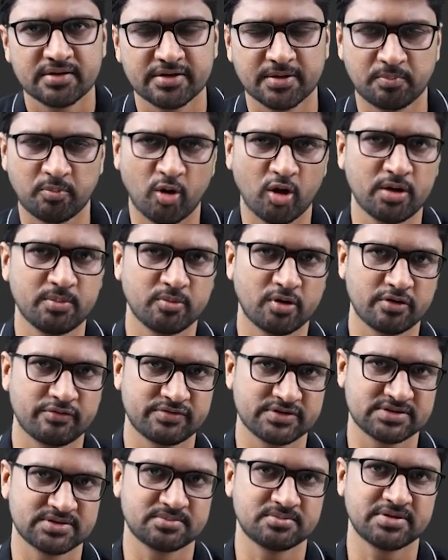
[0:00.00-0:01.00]
the
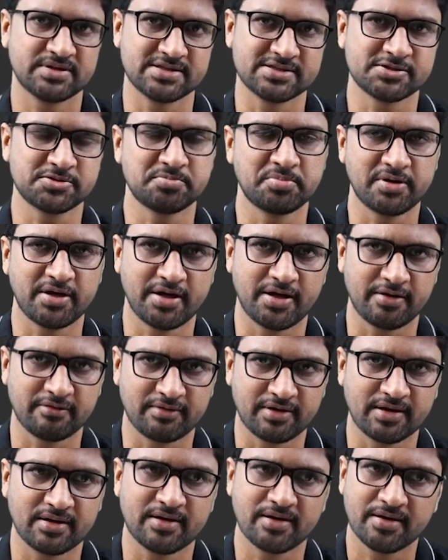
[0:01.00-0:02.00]
polymorphism is
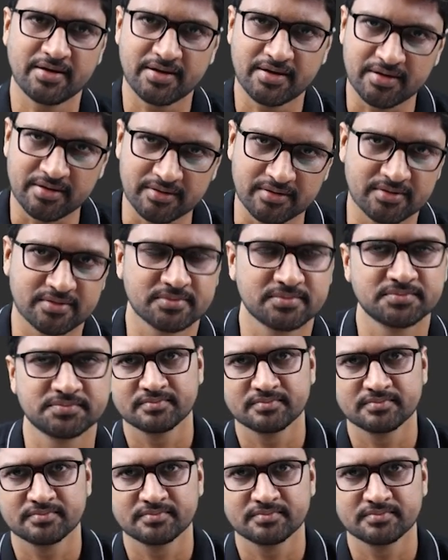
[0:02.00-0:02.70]
behaving here.